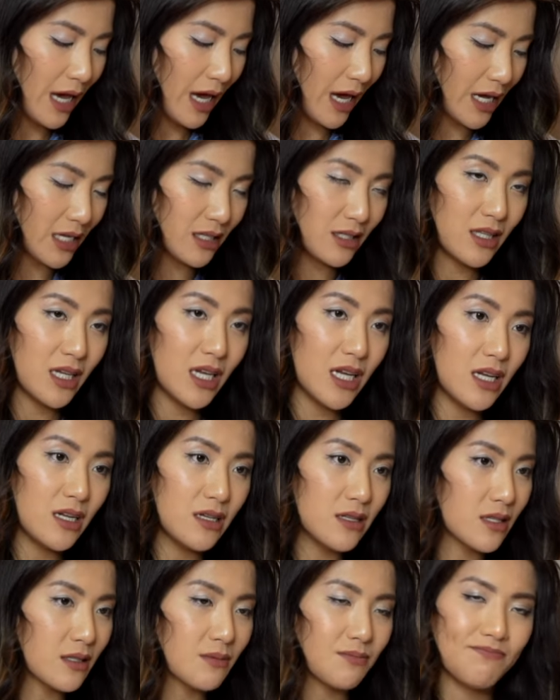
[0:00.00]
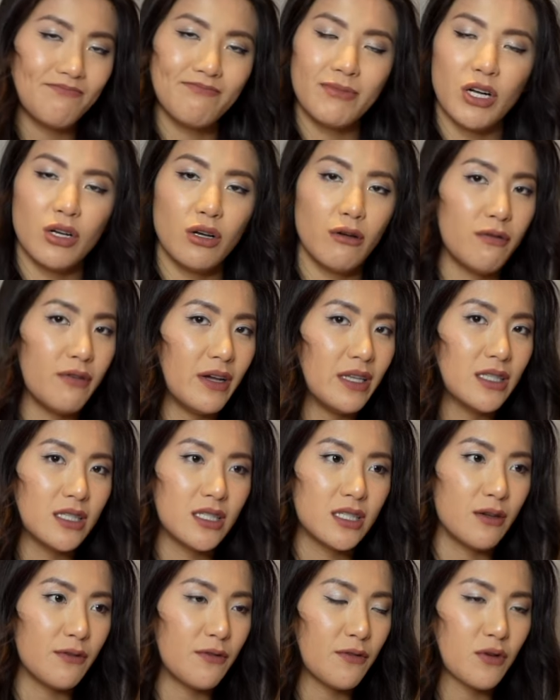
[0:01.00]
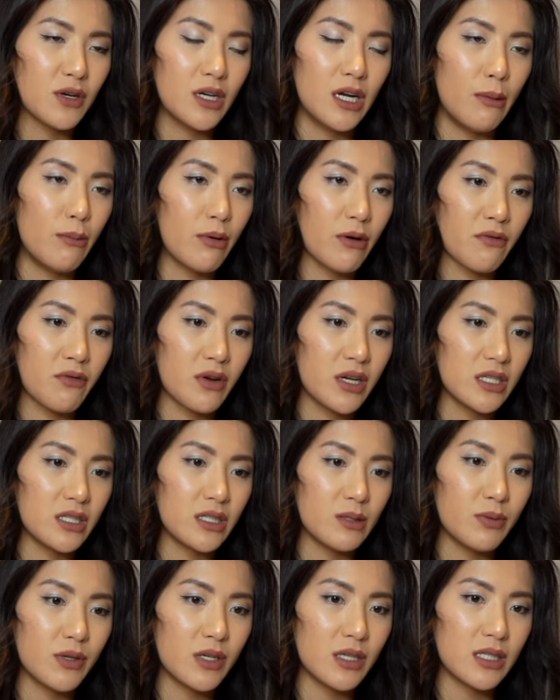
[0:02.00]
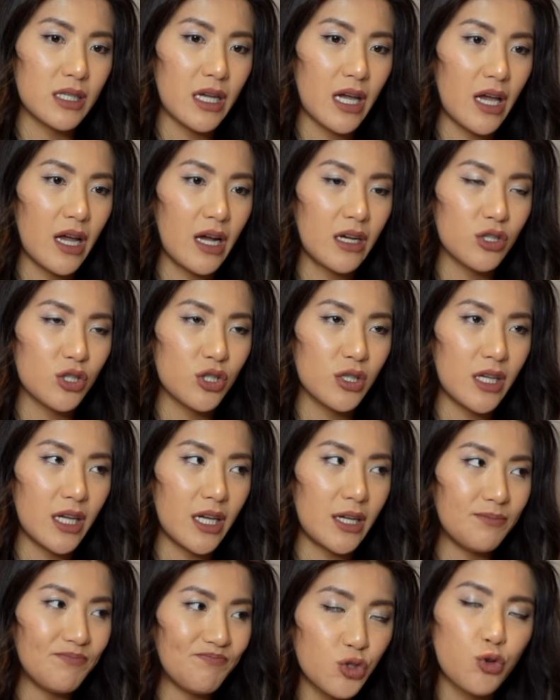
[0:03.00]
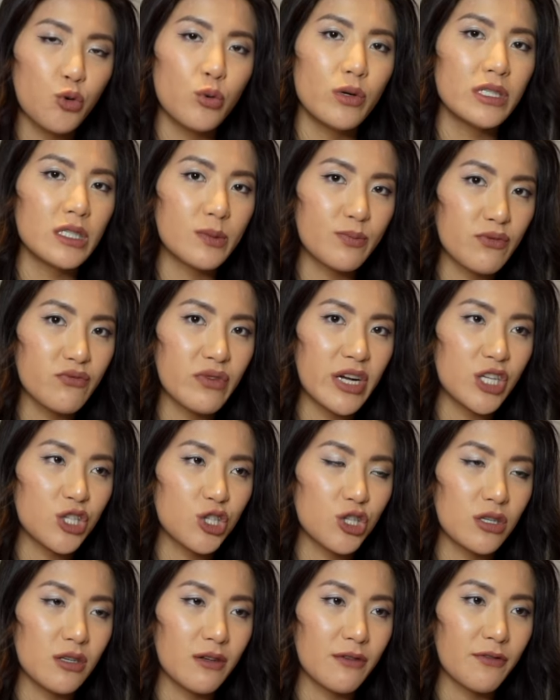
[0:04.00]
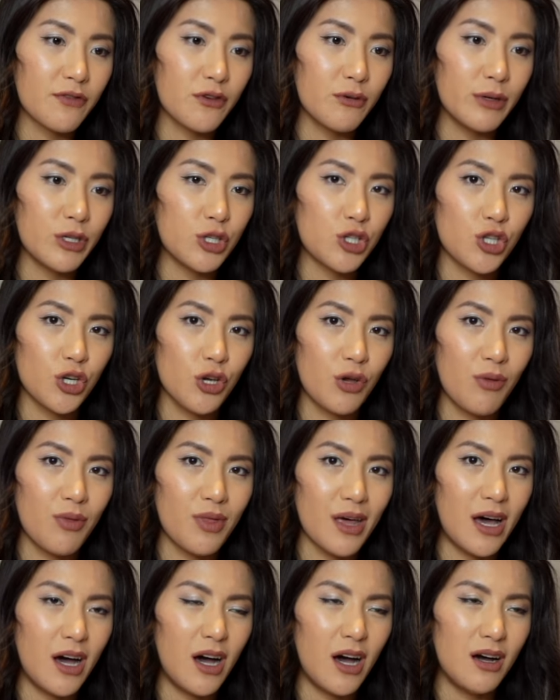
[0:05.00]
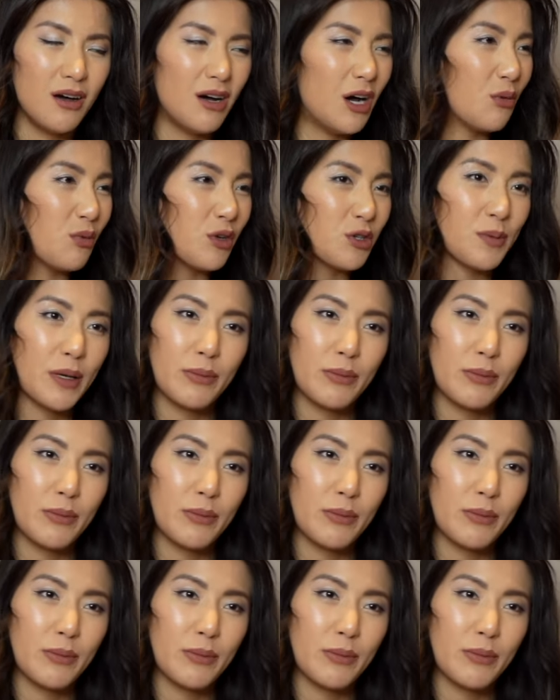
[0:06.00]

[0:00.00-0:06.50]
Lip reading: And these are offensive for a number of reasons, because they actually draw inspiration from a shoe that I wish